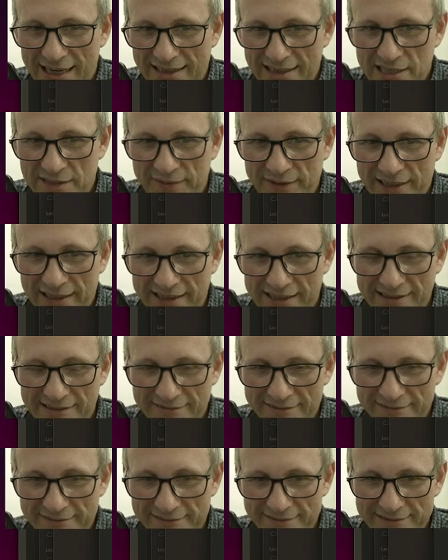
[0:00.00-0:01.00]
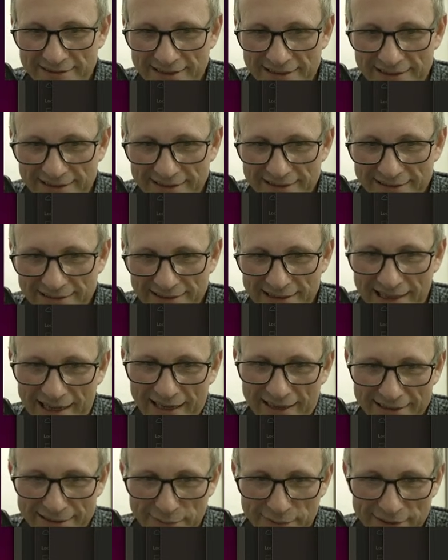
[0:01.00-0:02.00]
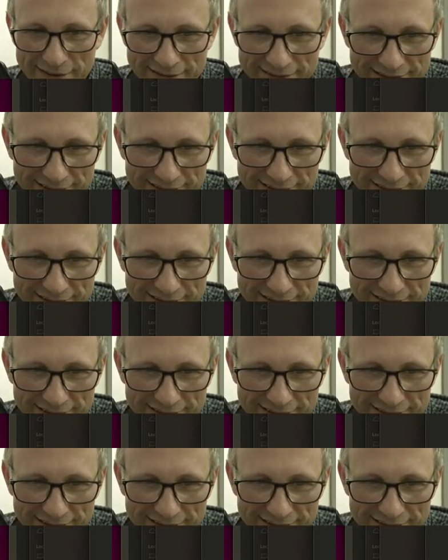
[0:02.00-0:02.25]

the sphere that, yeah. Anyway,